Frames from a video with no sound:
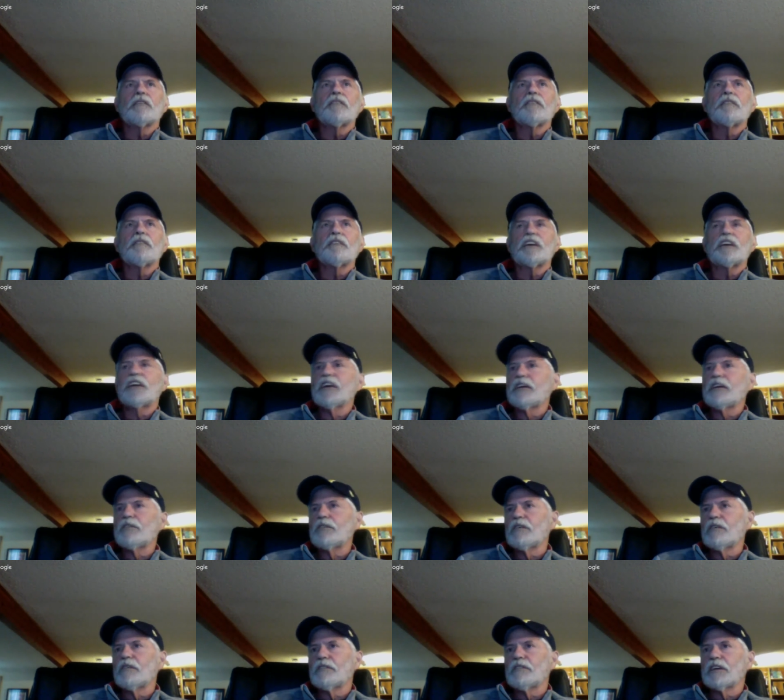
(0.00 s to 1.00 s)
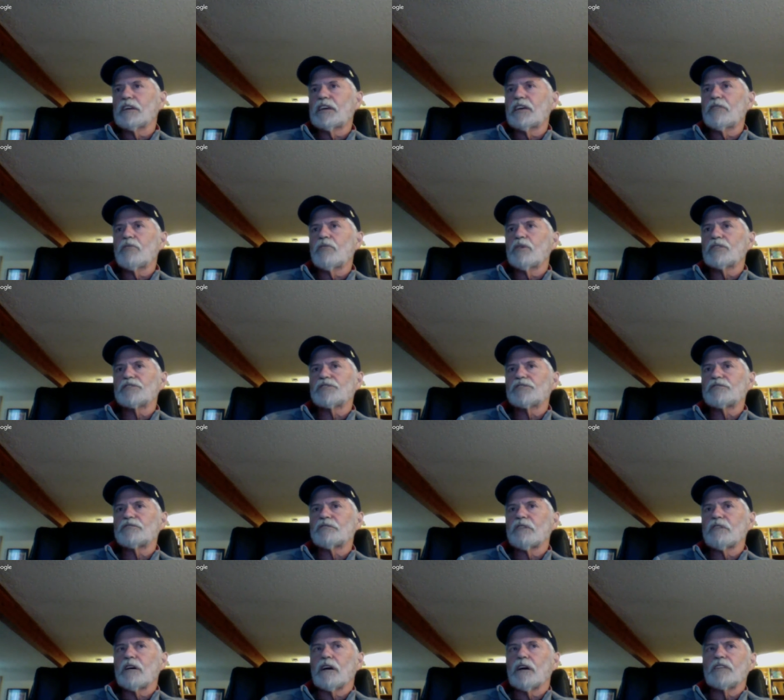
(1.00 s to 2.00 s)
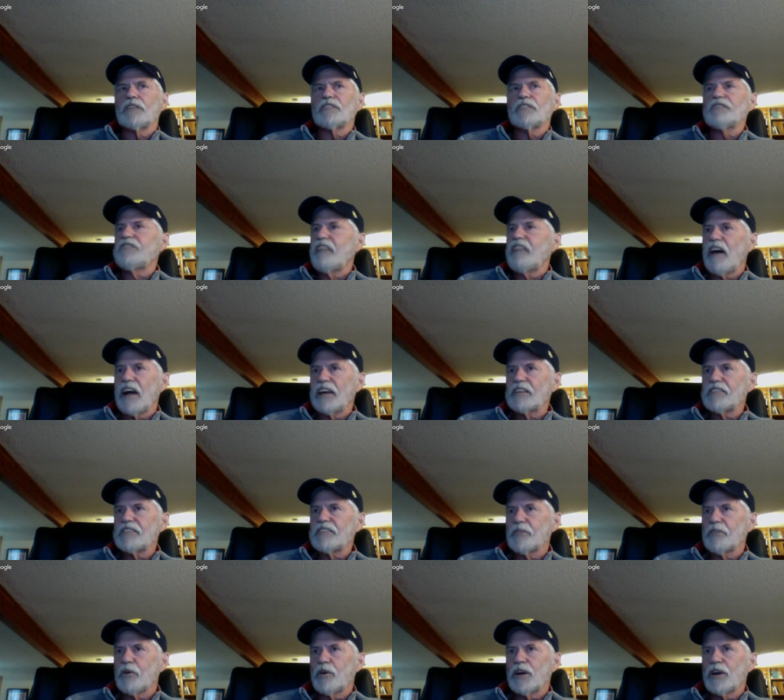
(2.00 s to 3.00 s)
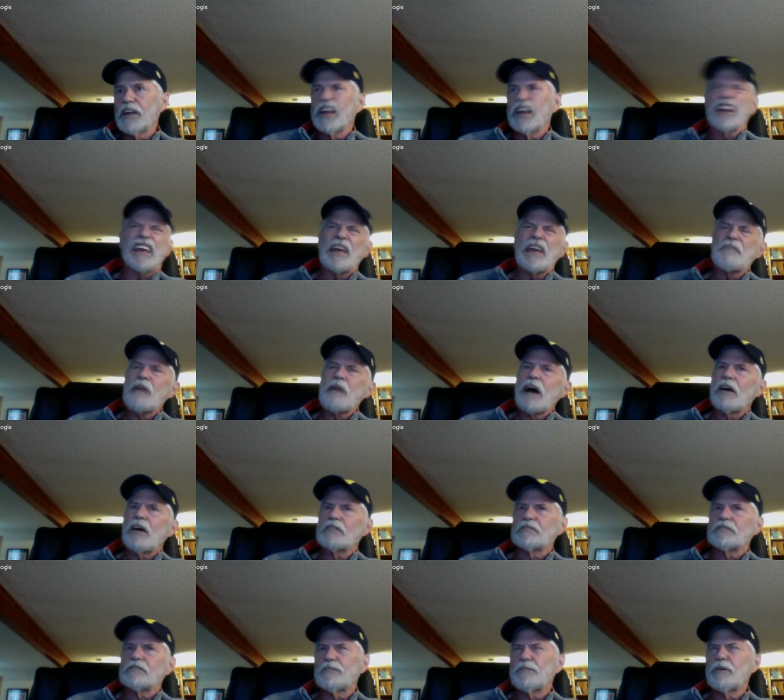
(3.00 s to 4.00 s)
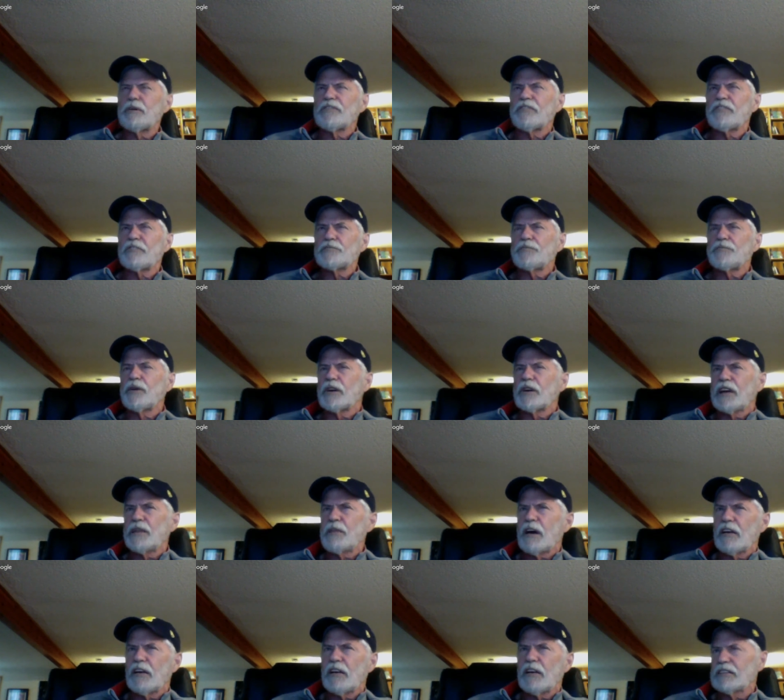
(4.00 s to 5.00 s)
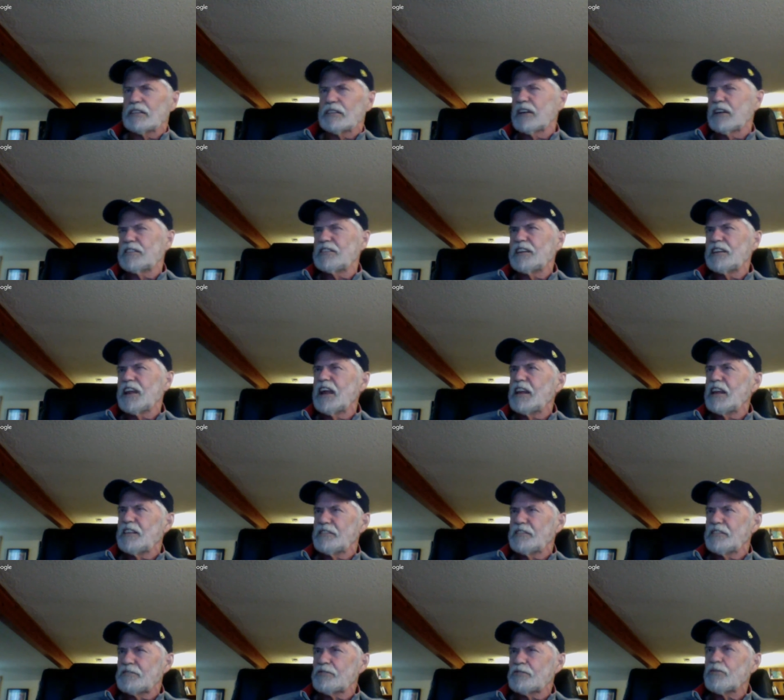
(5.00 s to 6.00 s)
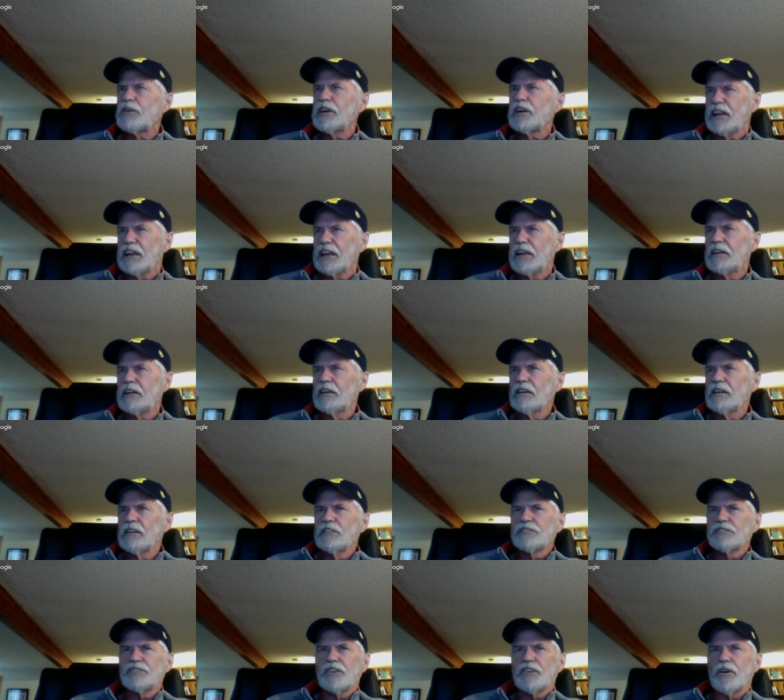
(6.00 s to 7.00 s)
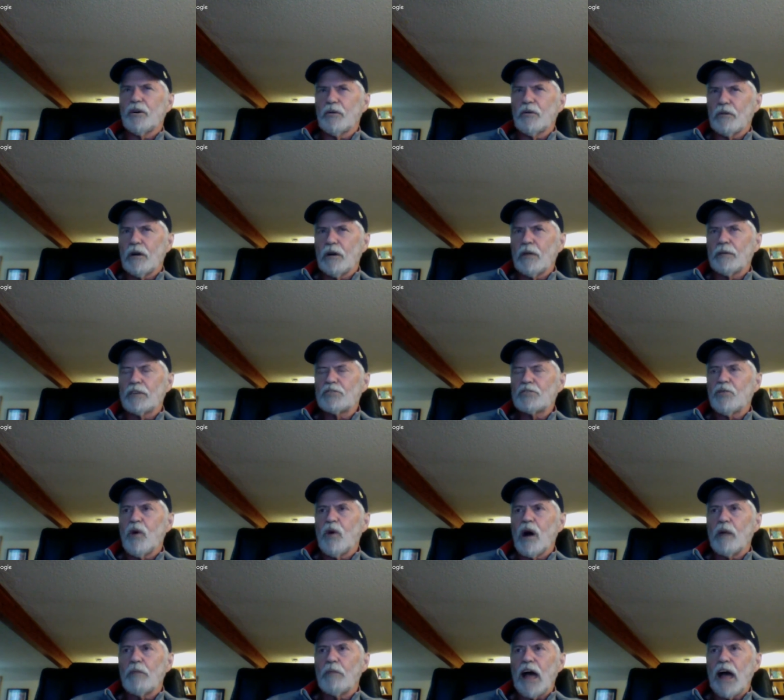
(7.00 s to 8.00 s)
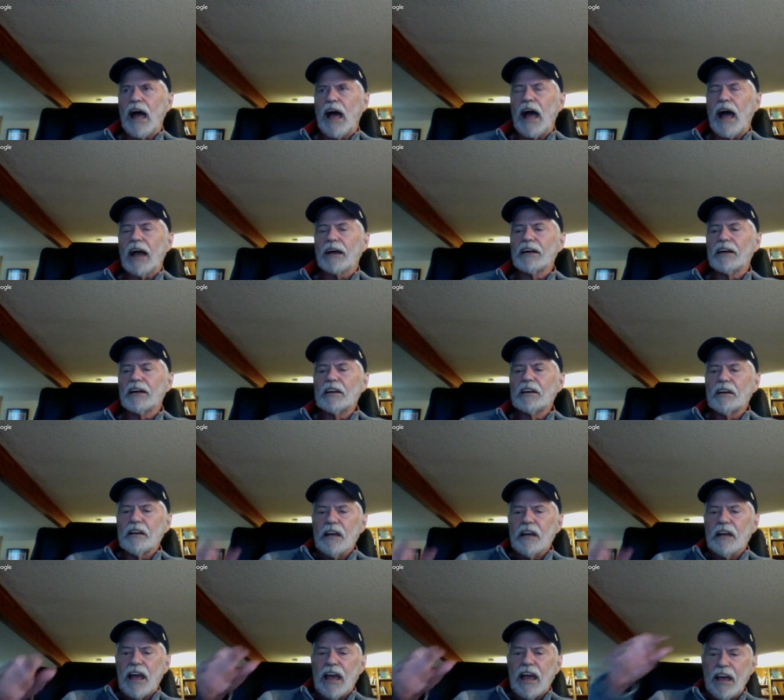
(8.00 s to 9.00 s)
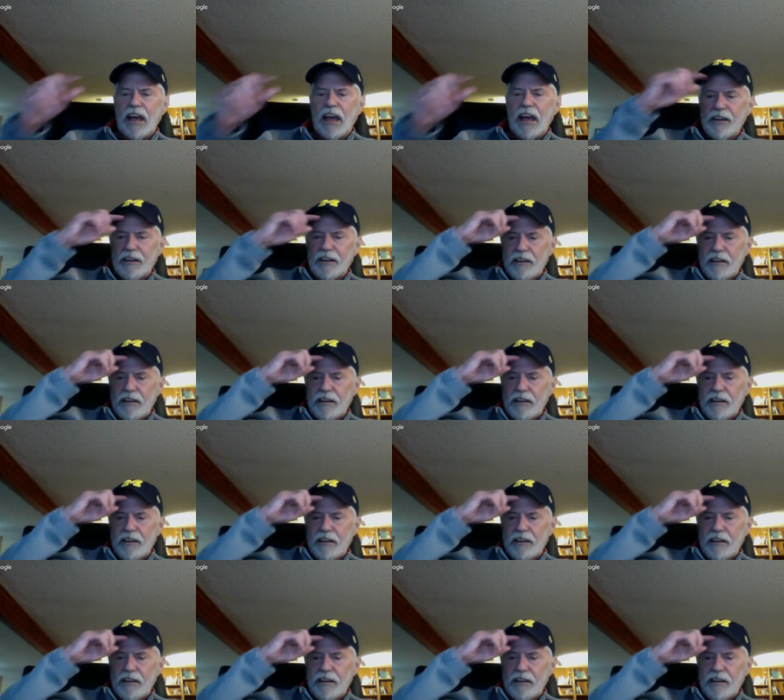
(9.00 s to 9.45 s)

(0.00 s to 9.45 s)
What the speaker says: the kid was defying authority, and it came out. The first book came out in like 1983, so I mean it's a while back, and